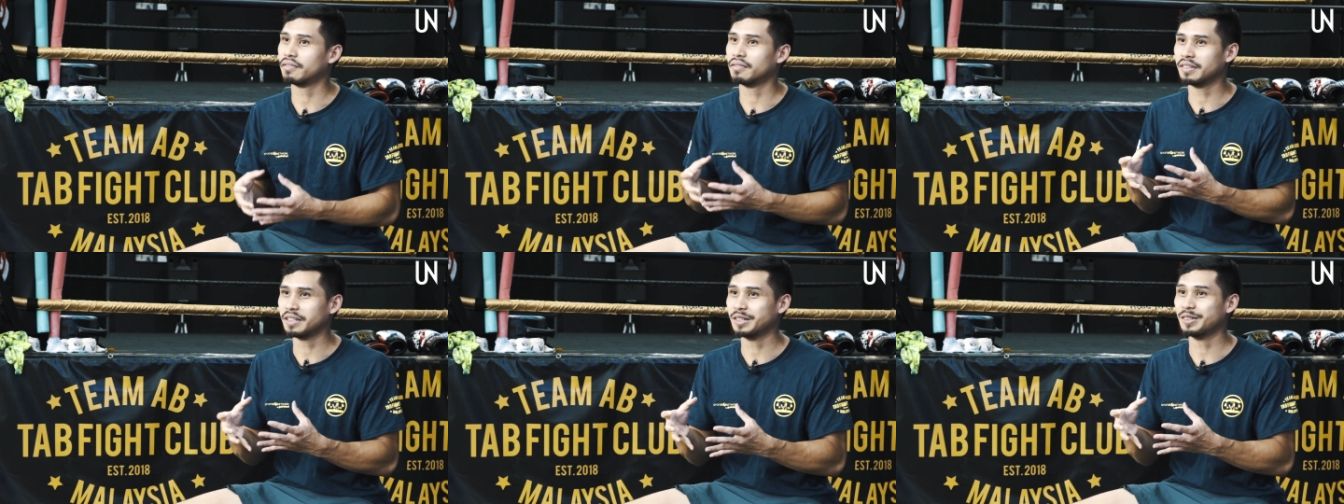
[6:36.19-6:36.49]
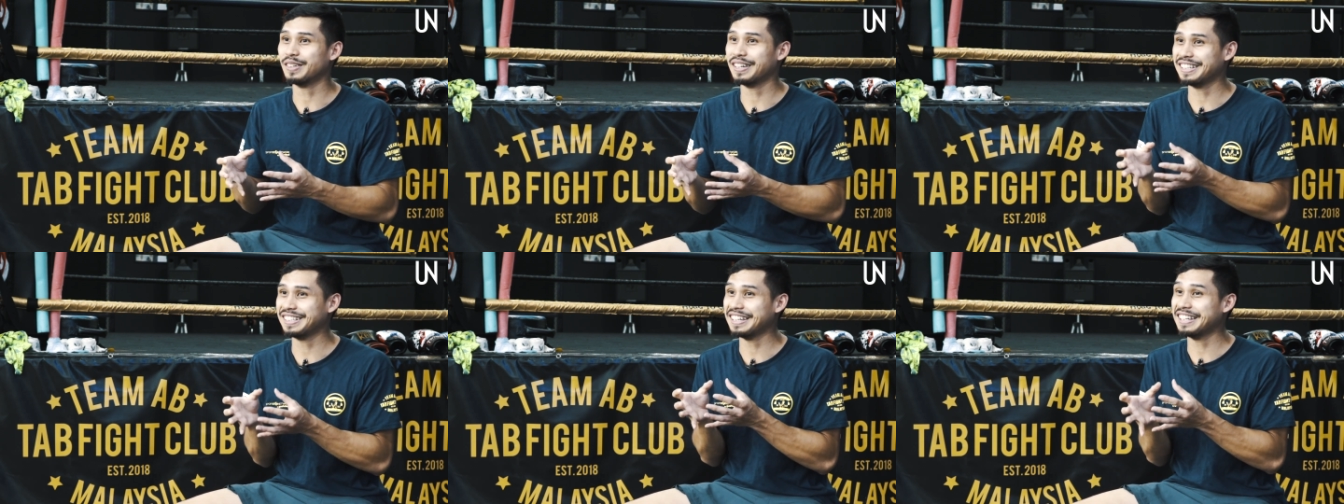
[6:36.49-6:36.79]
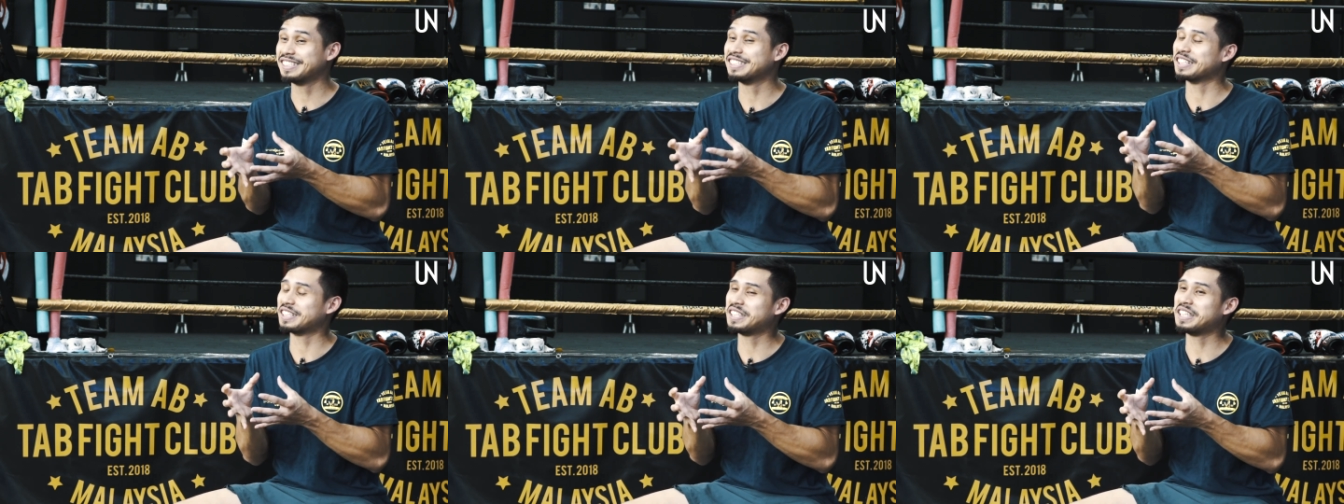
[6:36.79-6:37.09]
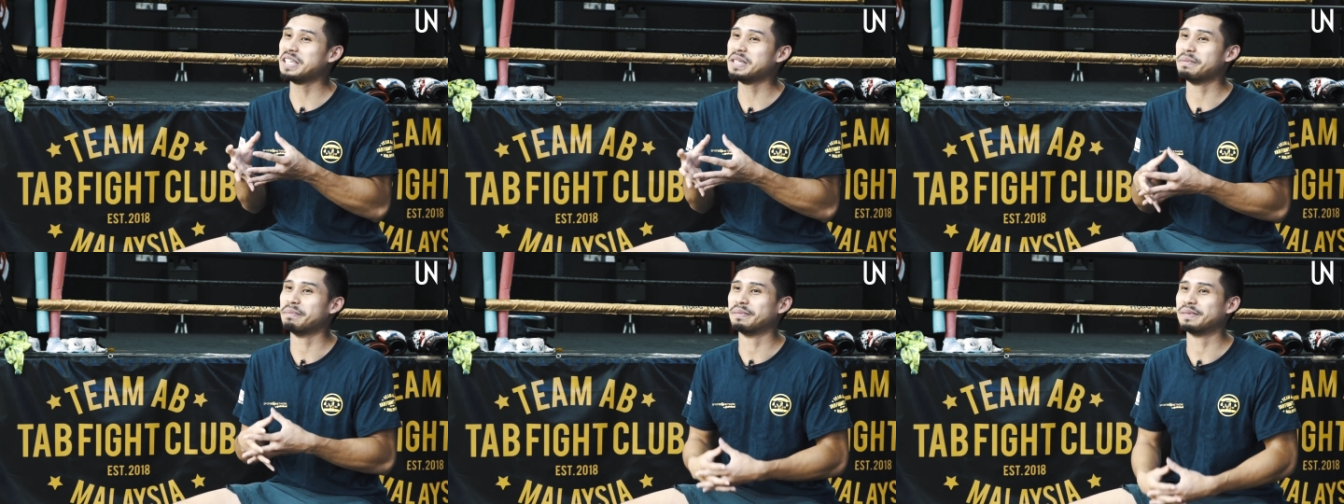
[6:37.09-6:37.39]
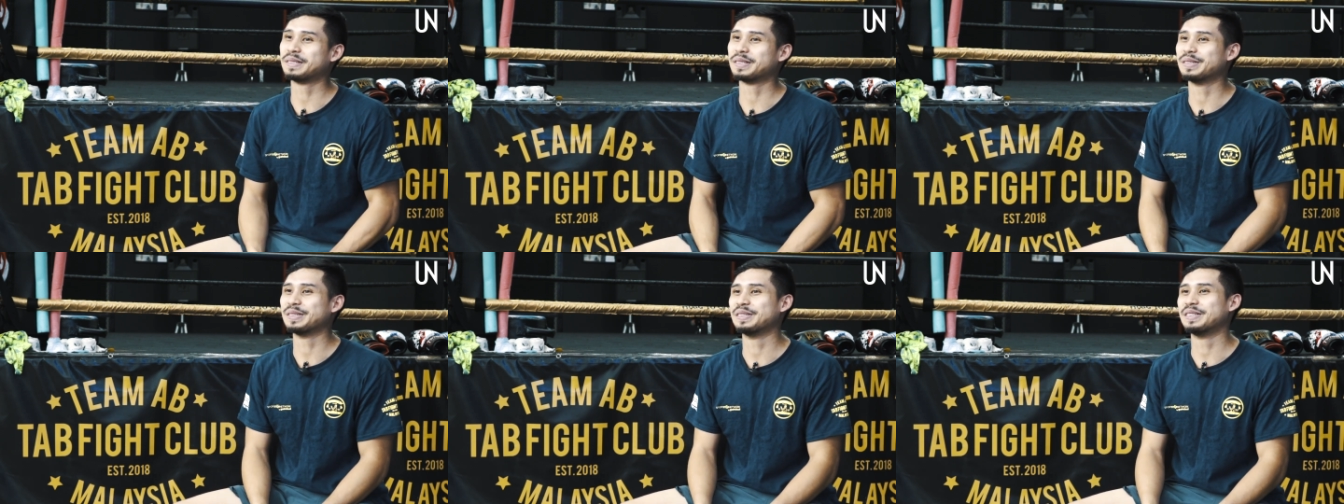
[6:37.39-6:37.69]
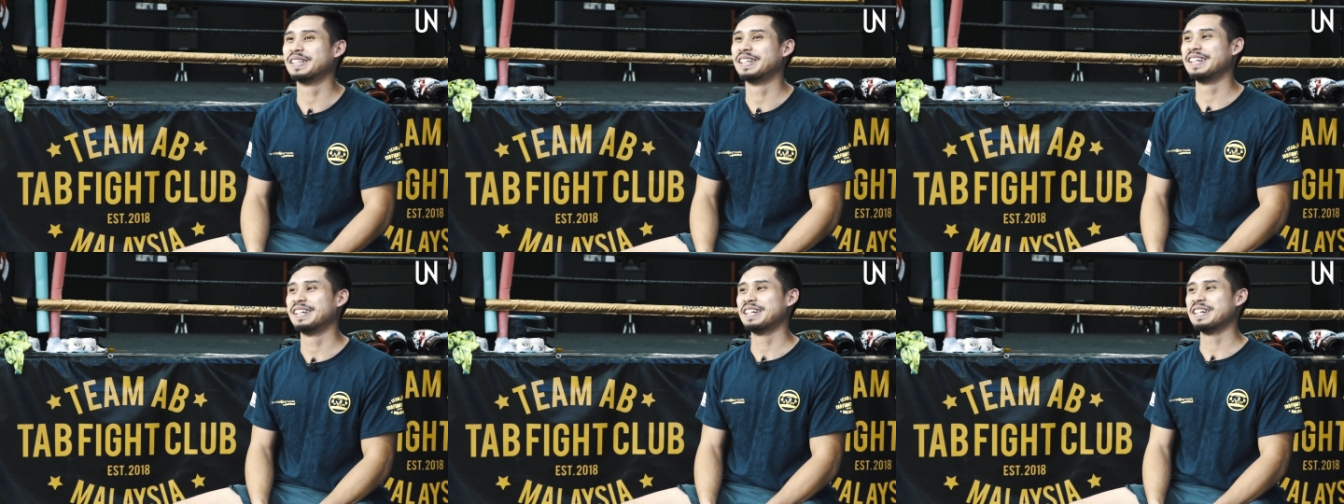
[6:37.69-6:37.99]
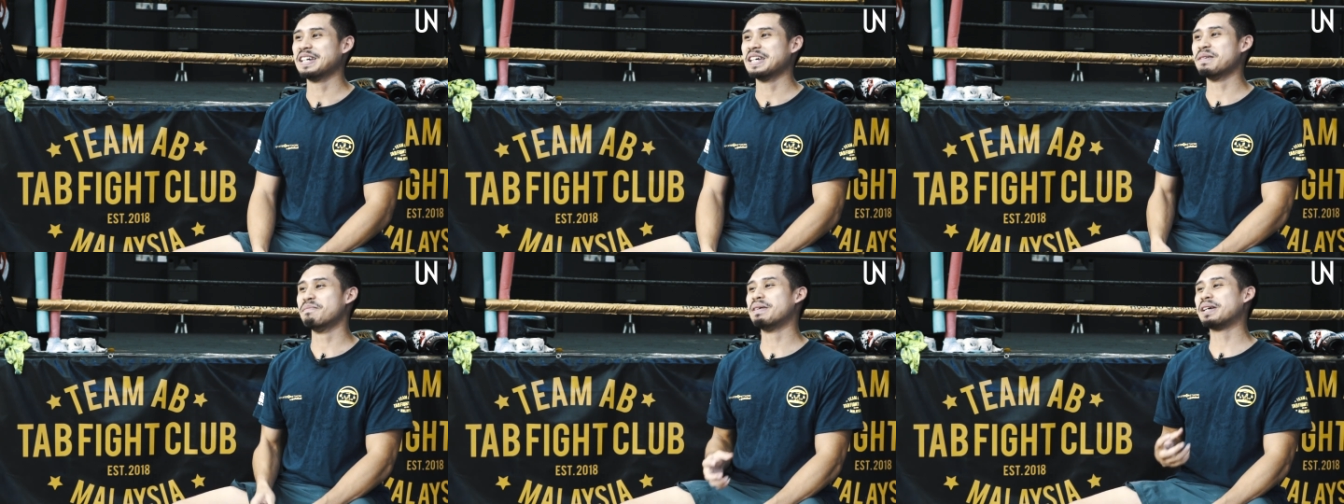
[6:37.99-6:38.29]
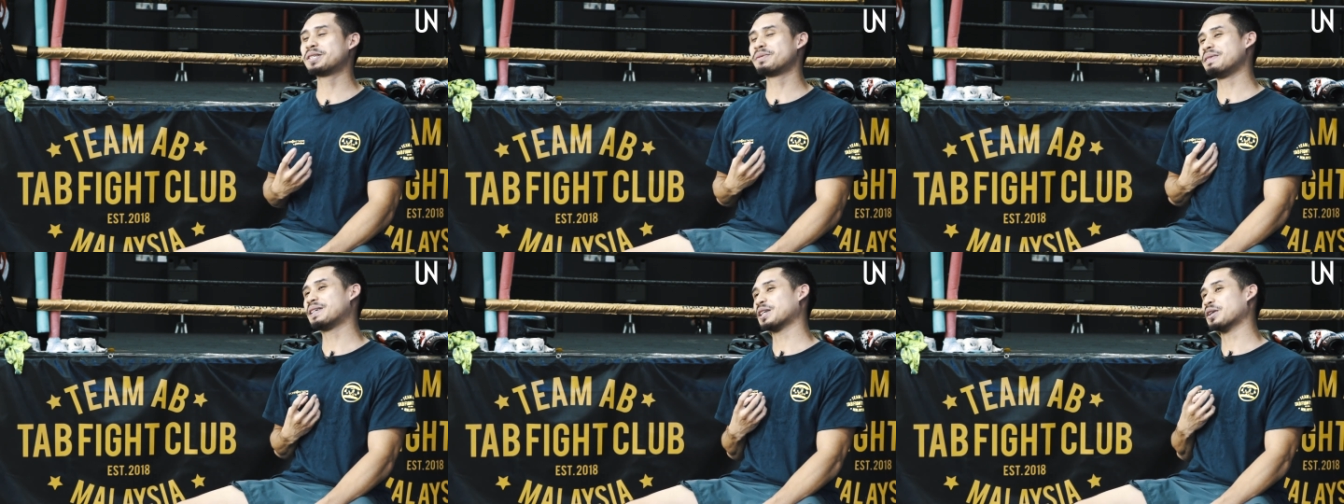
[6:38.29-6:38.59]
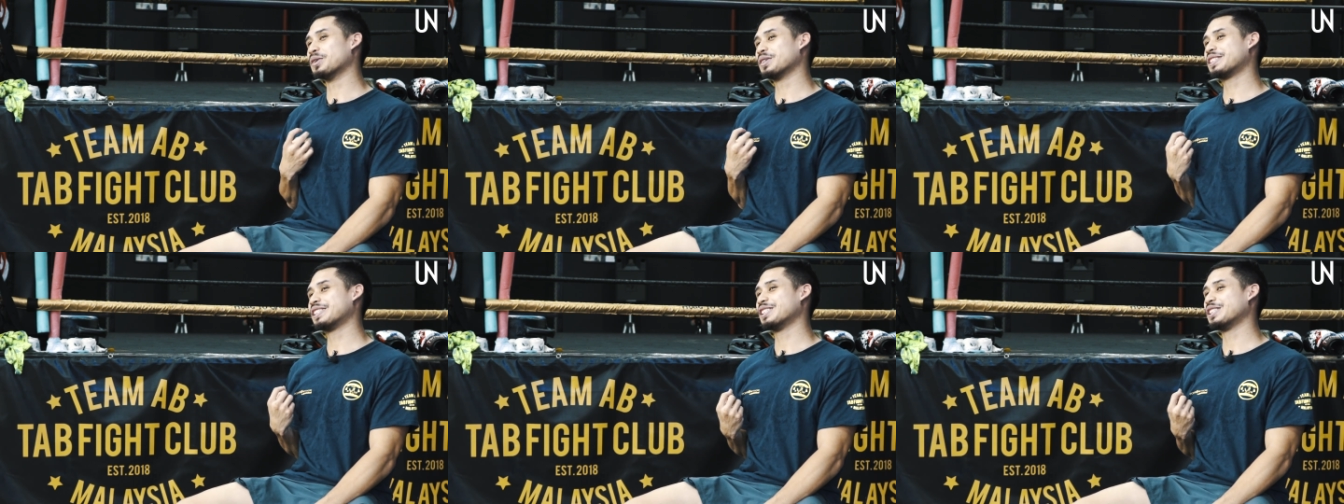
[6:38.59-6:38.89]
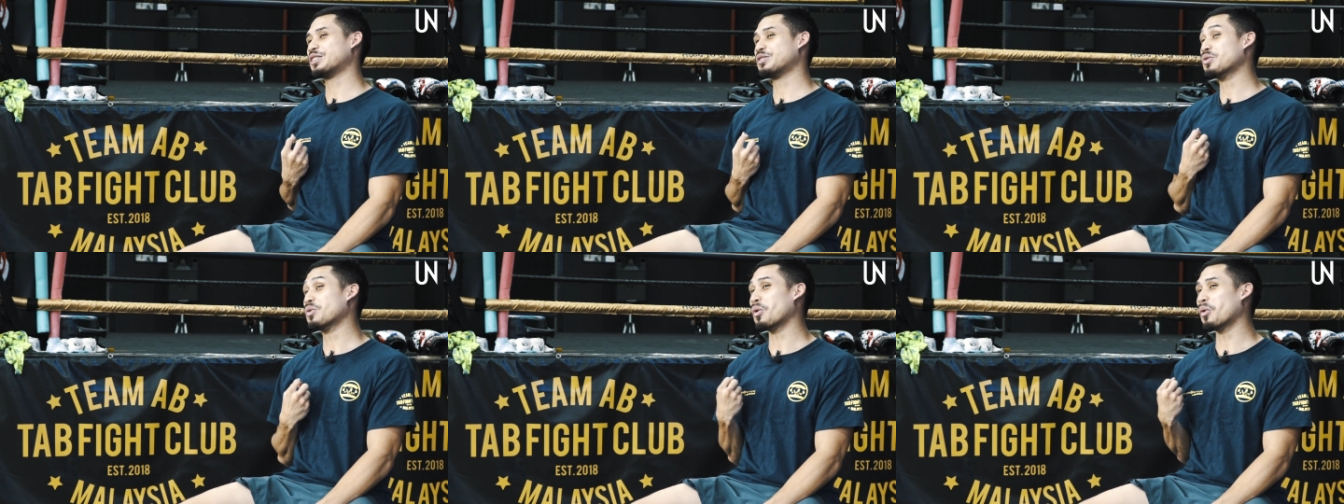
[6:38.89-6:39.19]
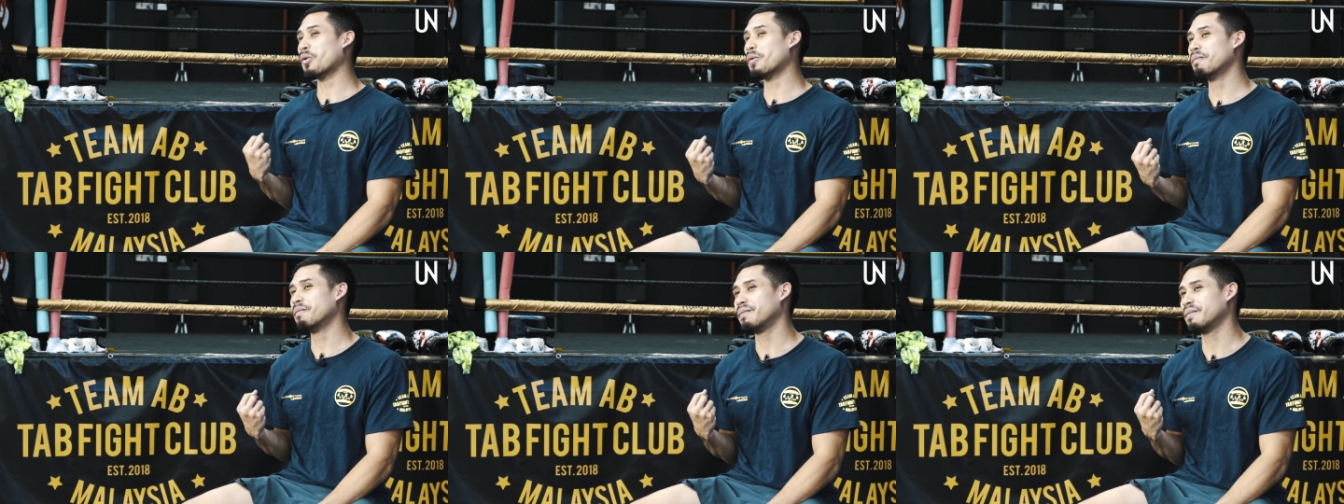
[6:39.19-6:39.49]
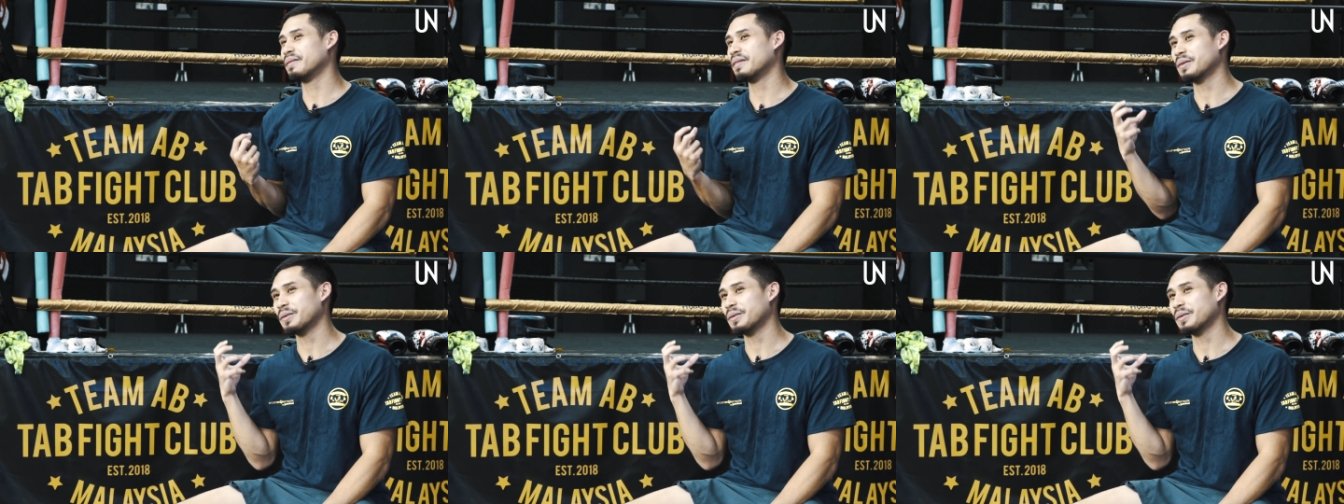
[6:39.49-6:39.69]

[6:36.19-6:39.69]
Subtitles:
It's a team, so it makes me closer to home